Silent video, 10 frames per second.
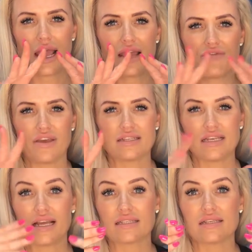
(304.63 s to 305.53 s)
if there's
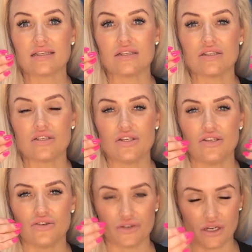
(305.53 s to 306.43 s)
an answer that
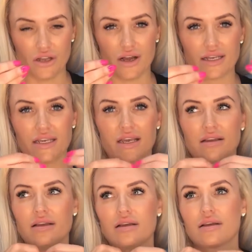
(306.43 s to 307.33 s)
you're not
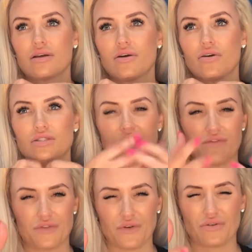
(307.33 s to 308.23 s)
liking or
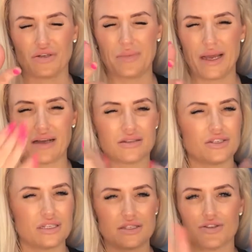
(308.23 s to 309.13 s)
don't feel good about,
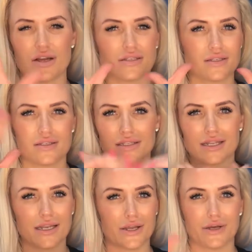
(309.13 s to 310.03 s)
just trust, just
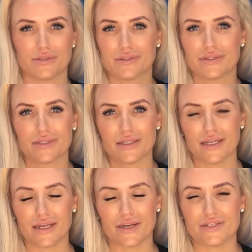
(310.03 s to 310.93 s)
let it go.
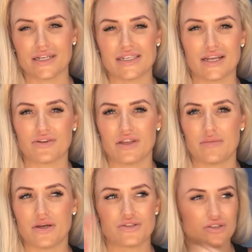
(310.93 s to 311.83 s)
Let it go. Don't take on the
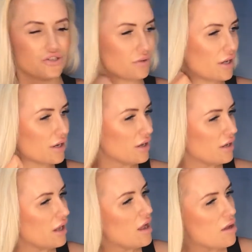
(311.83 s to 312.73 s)
emotion to it.
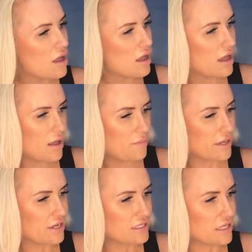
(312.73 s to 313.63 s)

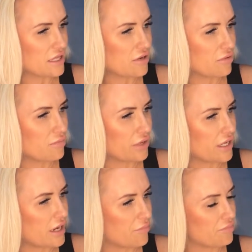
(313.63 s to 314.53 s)
Because I think when
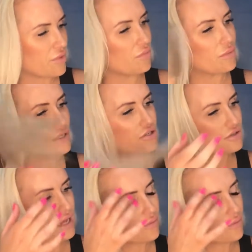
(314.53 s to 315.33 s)
we do